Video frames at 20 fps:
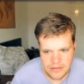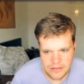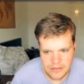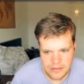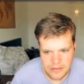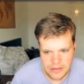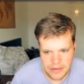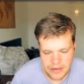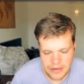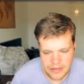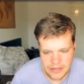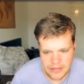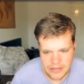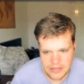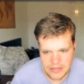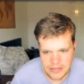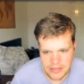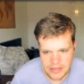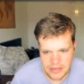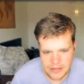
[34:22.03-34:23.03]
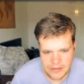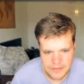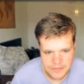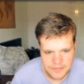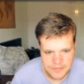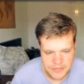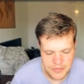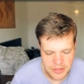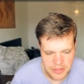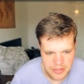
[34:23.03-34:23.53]
And
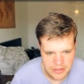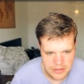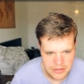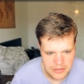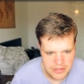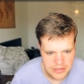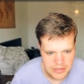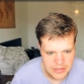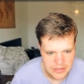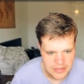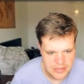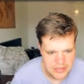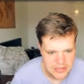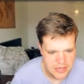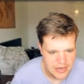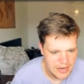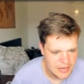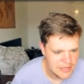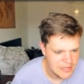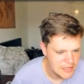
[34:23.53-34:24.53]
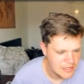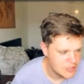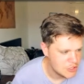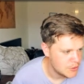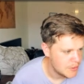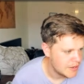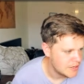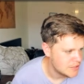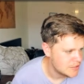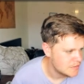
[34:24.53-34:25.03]
it's a sad
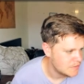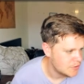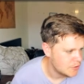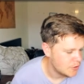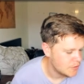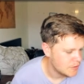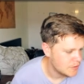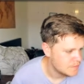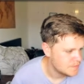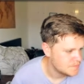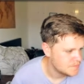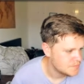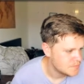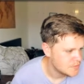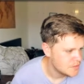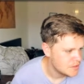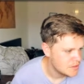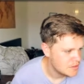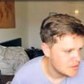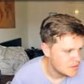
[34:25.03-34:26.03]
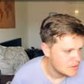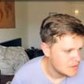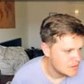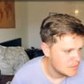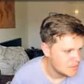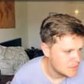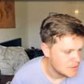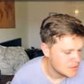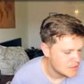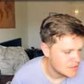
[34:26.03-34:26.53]
situation for them,
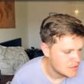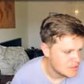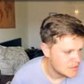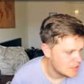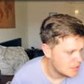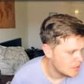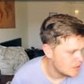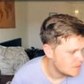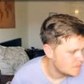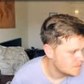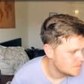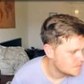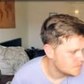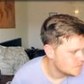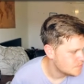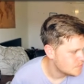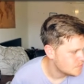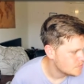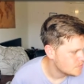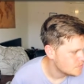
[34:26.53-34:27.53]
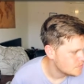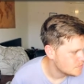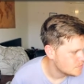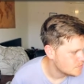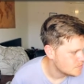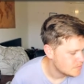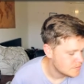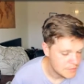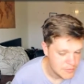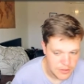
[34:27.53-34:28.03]
but
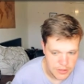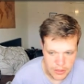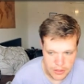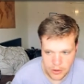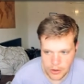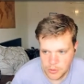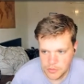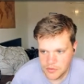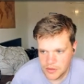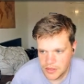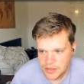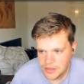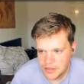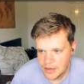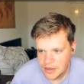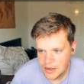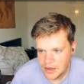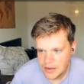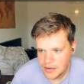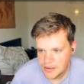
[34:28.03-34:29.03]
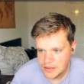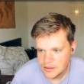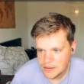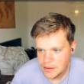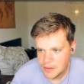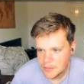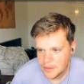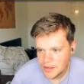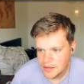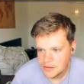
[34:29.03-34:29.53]
hopefully it can
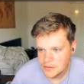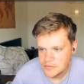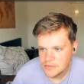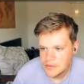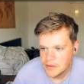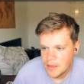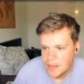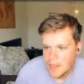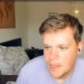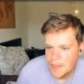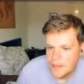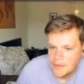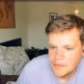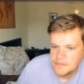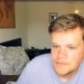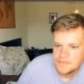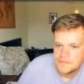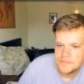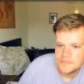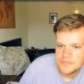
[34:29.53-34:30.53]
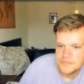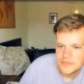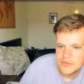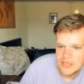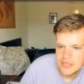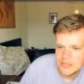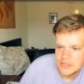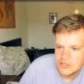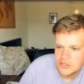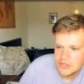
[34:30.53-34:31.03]
get better.
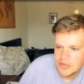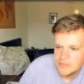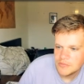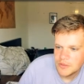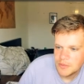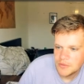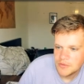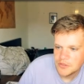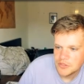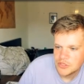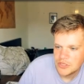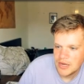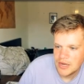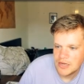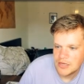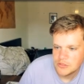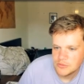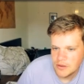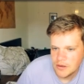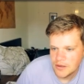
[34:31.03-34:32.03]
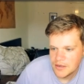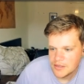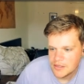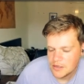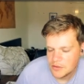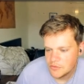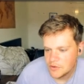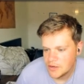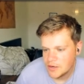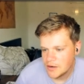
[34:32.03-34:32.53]
See, it just comes up on the chat as well, and I
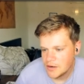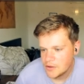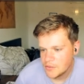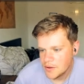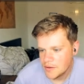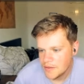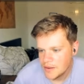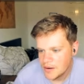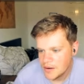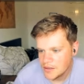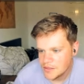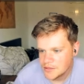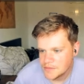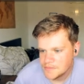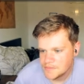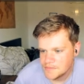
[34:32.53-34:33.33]
don't really know why that is.